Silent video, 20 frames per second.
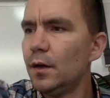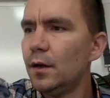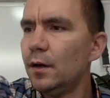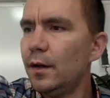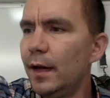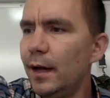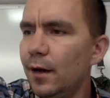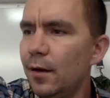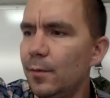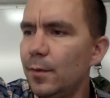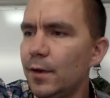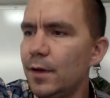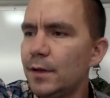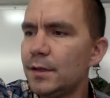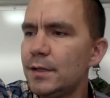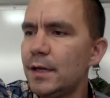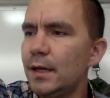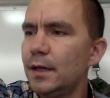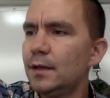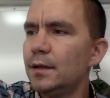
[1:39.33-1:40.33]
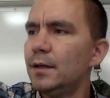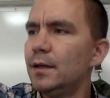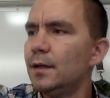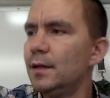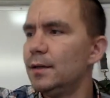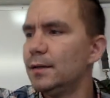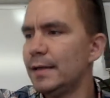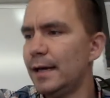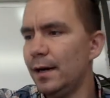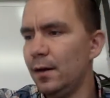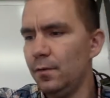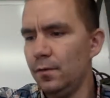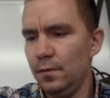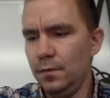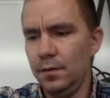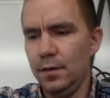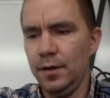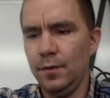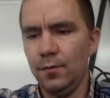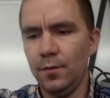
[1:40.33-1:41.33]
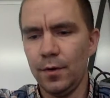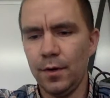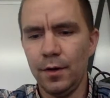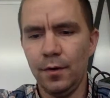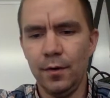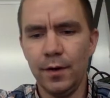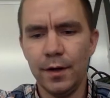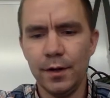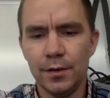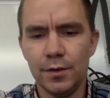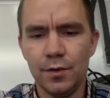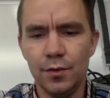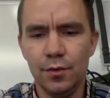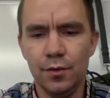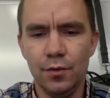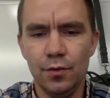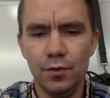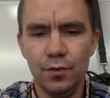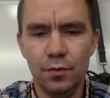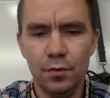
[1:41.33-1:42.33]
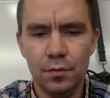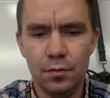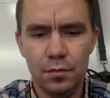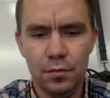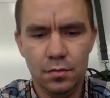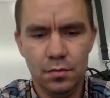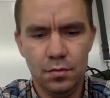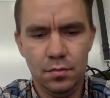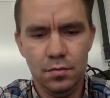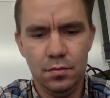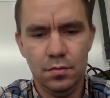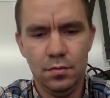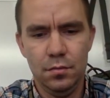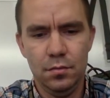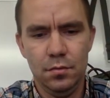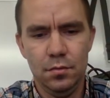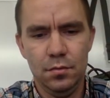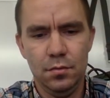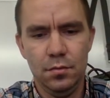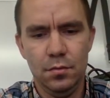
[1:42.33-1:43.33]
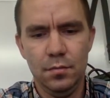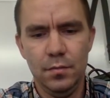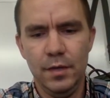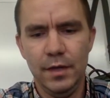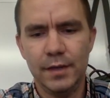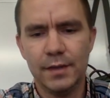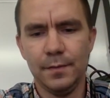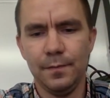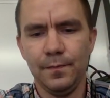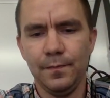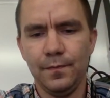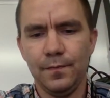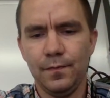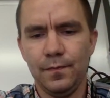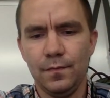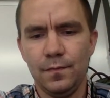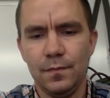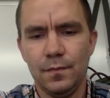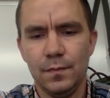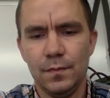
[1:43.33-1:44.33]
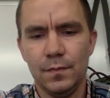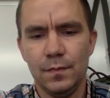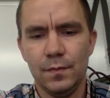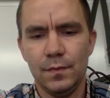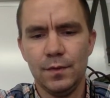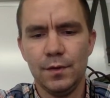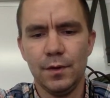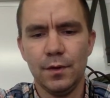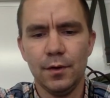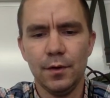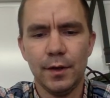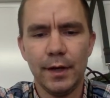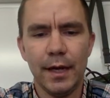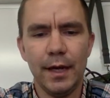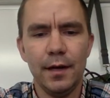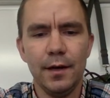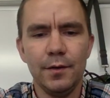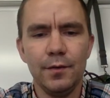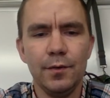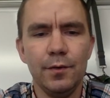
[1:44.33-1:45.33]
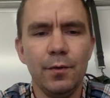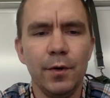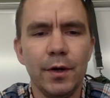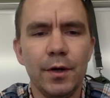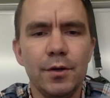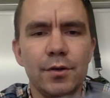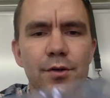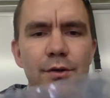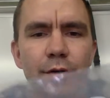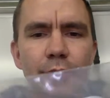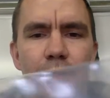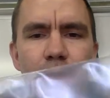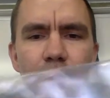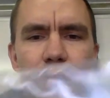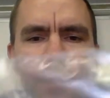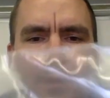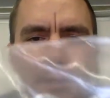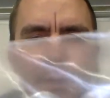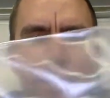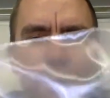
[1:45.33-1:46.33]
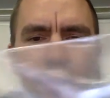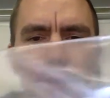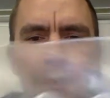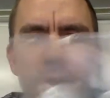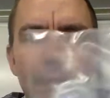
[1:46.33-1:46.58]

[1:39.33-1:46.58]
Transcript: Now I'm going to take these out and we're going to mix them. So again, what you should notice